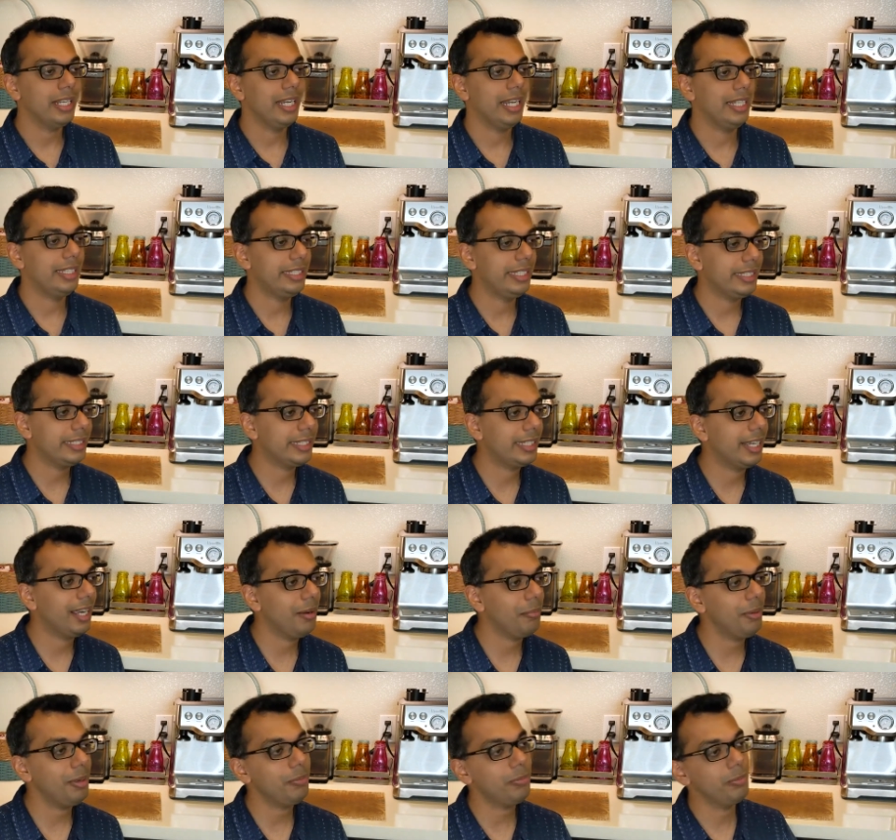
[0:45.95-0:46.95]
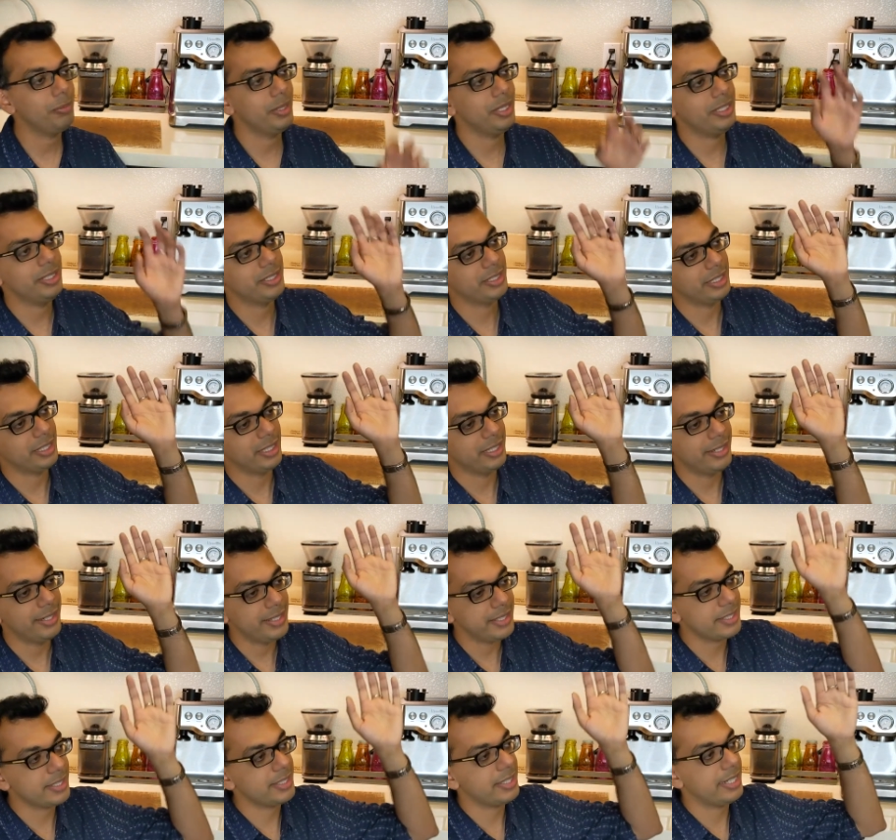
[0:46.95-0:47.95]
and then come up with a
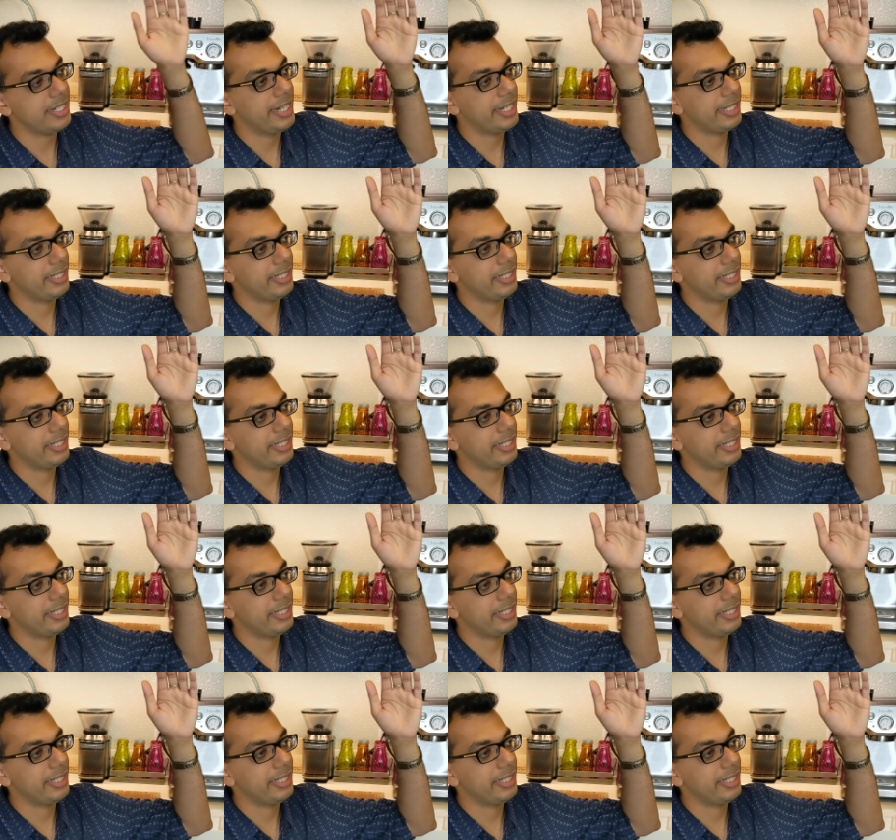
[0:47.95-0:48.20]
list that I